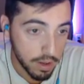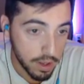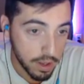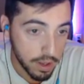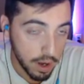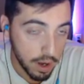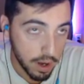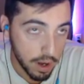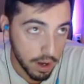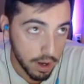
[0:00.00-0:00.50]

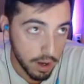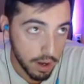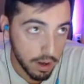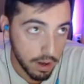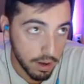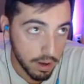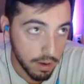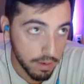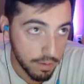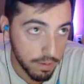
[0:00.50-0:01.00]

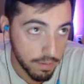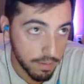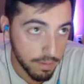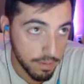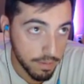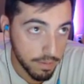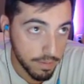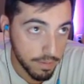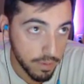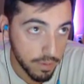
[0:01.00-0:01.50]
uh,
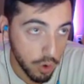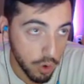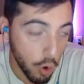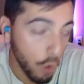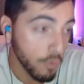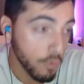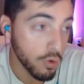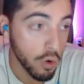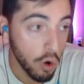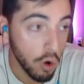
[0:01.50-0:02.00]

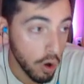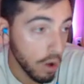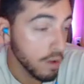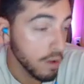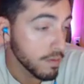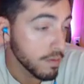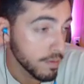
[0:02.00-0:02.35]
overall